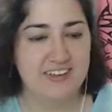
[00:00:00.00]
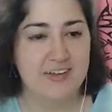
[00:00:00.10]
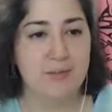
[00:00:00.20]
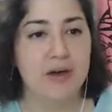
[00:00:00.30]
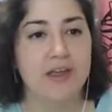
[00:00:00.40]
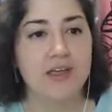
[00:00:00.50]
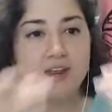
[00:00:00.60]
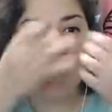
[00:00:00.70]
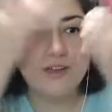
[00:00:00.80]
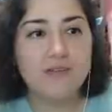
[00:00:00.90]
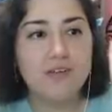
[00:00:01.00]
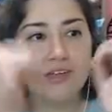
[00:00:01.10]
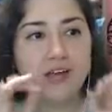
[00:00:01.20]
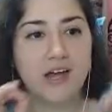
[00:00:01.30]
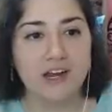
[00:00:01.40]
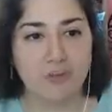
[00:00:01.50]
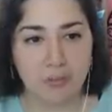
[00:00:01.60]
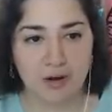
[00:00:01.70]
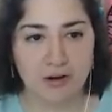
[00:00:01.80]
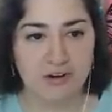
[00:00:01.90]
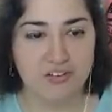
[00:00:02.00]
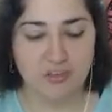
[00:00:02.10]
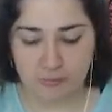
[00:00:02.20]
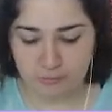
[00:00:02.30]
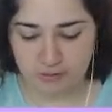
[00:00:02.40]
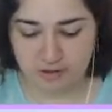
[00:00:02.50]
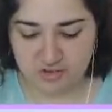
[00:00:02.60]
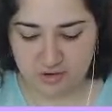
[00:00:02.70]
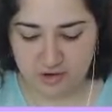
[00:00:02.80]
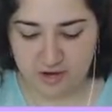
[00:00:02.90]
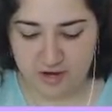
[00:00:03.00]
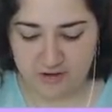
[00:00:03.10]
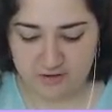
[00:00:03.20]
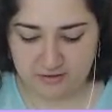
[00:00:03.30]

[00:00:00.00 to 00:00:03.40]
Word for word: but any of the ice parts, it will freeze your hand.